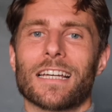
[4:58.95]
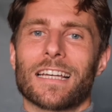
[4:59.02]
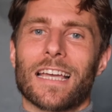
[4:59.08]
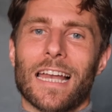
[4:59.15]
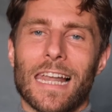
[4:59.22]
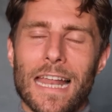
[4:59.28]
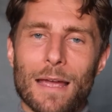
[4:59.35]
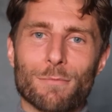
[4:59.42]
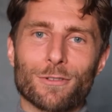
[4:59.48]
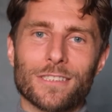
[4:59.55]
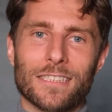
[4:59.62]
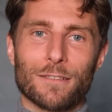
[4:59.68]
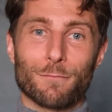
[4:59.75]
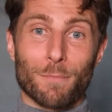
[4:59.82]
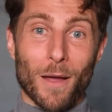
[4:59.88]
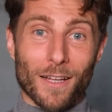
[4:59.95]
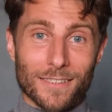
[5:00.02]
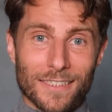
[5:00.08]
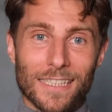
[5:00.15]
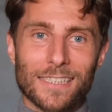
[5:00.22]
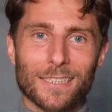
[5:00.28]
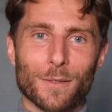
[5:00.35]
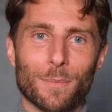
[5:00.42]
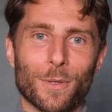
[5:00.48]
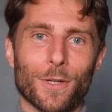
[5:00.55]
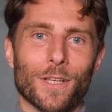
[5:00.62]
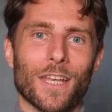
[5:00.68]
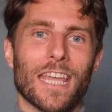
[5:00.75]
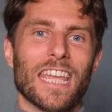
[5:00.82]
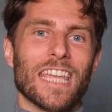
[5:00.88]
collaborative
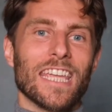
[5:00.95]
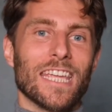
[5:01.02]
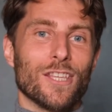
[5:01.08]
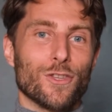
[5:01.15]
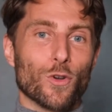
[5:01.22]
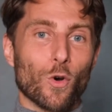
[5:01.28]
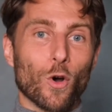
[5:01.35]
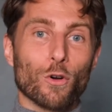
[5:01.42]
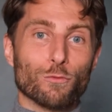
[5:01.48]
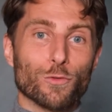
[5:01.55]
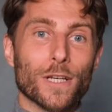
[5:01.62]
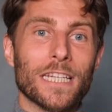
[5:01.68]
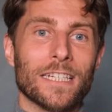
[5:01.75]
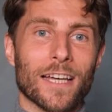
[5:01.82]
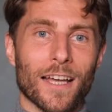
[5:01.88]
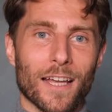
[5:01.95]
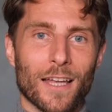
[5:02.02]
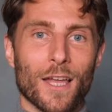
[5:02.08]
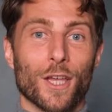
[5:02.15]
participant in your arena,